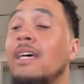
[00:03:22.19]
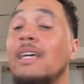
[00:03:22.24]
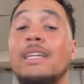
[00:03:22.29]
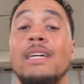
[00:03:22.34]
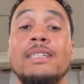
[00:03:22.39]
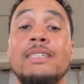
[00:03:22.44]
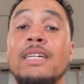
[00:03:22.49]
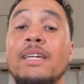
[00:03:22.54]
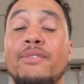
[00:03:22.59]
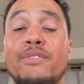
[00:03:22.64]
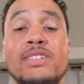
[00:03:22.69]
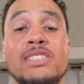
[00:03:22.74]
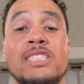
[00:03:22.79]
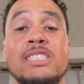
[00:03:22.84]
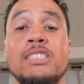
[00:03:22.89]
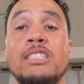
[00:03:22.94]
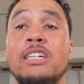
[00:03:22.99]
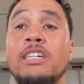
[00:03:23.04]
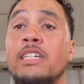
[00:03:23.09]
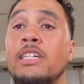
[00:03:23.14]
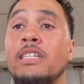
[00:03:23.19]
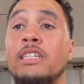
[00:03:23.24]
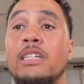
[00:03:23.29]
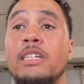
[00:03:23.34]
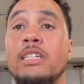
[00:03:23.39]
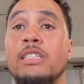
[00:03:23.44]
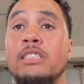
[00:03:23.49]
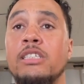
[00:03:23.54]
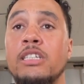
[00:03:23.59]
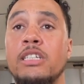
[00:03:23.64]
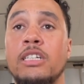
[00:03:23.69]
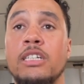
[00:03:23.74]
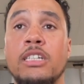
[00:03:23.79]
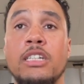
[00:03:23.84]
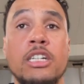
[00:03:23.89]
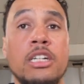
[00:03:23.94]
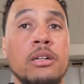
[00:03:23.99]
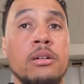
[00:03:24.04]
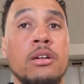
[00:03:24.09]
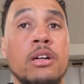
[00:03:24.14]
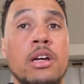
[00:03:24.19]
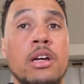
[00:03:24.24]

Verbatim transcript: The defense is looking is looking good